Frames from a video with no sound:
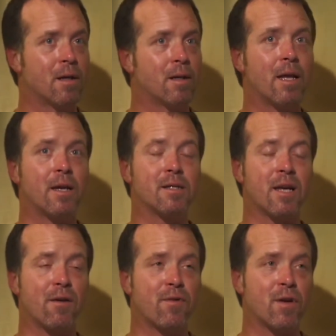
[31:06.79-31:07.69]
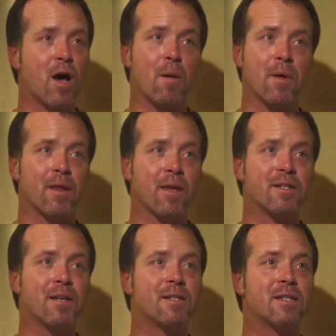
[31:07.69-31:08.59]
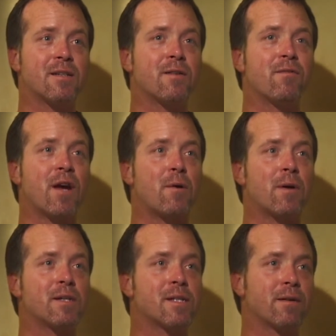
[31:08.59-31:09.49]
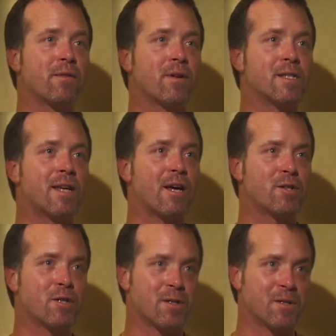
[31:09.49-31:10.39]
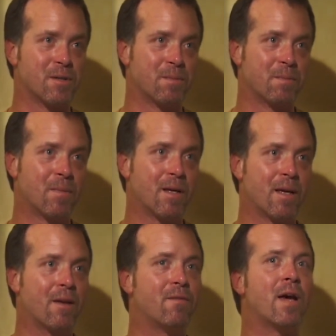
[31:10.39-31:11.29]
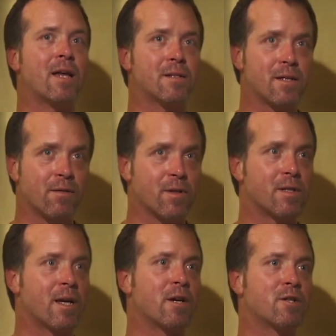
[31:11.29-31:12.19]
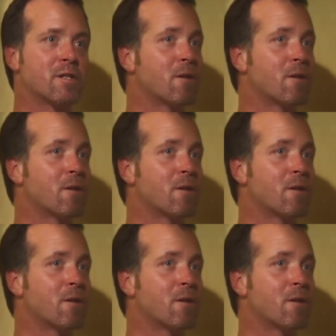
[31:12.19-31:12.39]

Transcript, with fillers: They didn't say a phenomena, they said various civilizations, advanced civilizations.